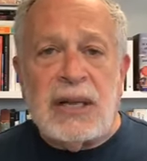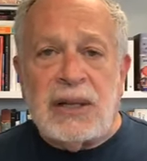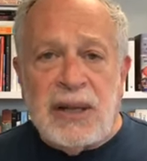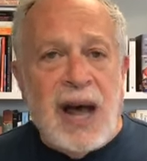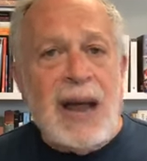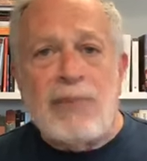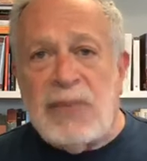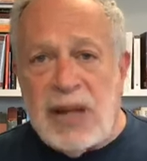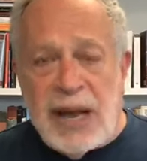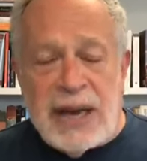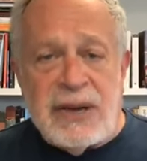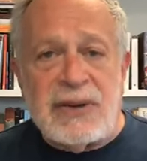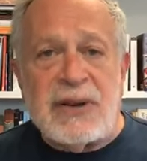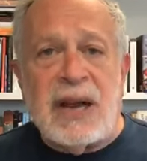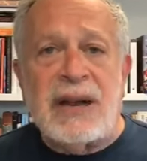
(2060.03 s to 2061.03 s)

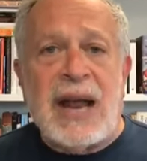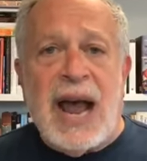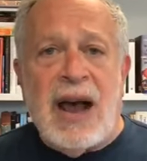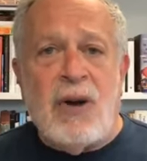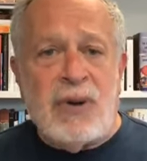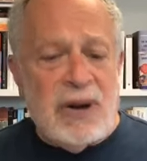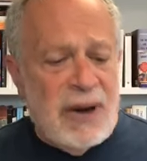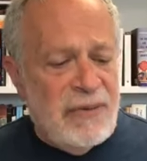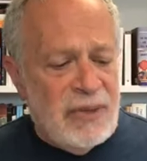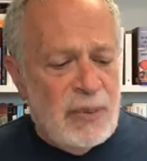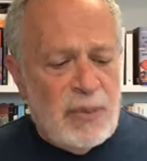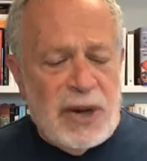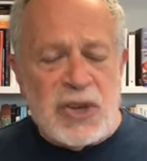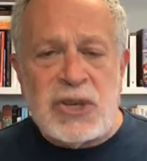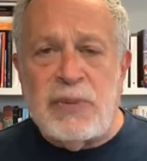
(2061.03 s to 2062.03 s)
limelight and out of the
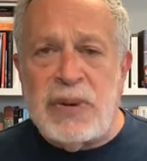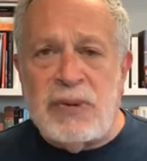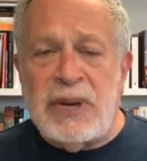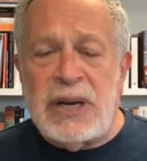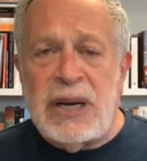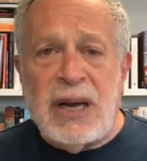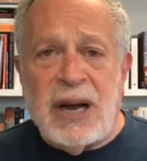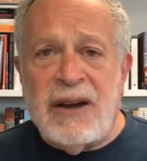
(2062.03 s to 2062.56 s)
possibility